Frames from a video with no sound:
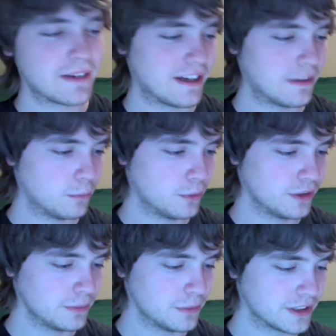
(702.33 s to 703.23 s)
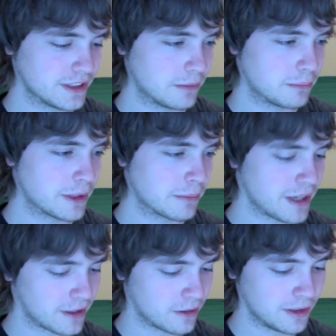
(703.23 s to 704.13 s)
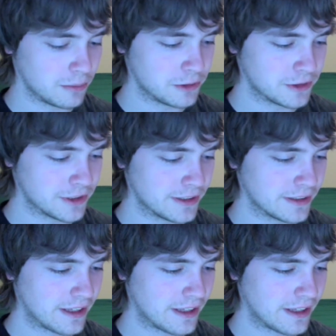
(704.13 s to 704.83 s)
I really wish they'd bring back Onimusha.